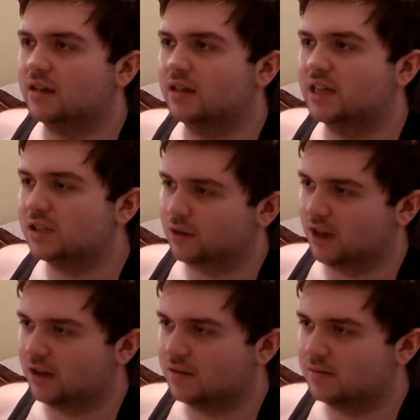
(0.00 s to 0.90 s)

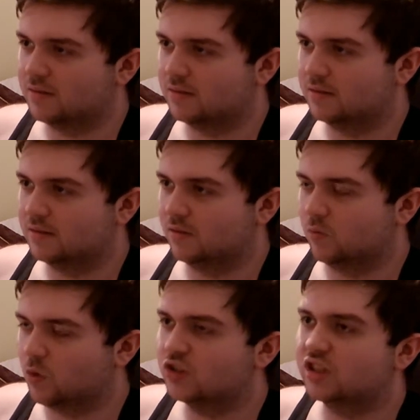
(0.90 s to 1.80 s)
Hisoka
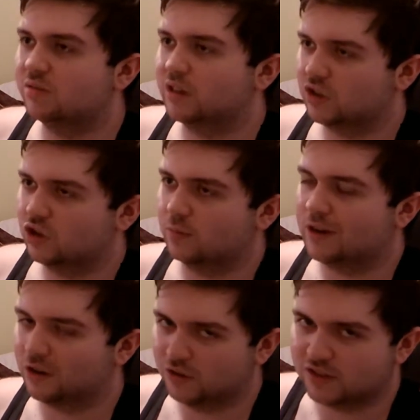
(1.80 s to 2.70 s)
wants to become a
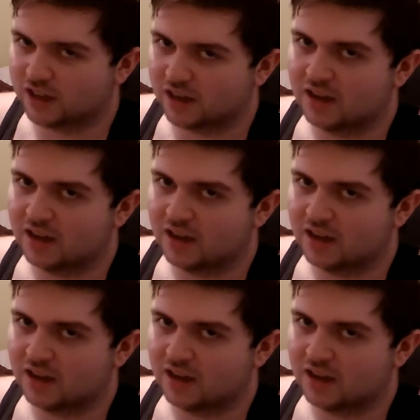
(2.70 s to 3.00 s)
hunter